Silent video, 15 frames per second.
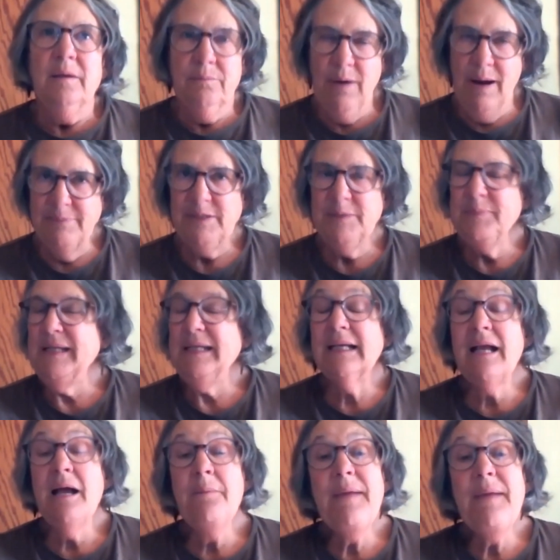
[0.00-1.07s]
prompted me to
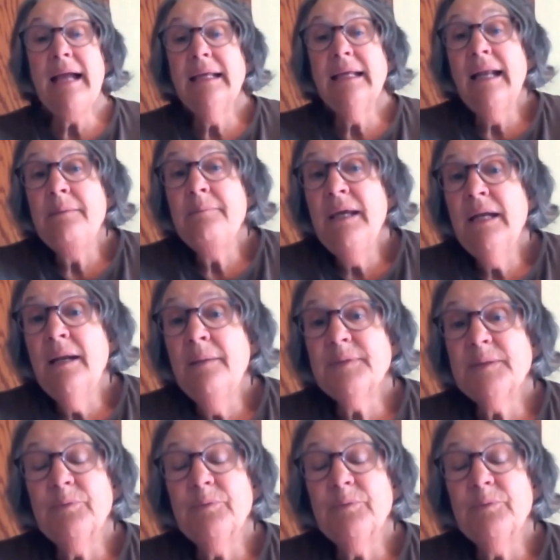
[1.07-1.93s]
come back, and I met up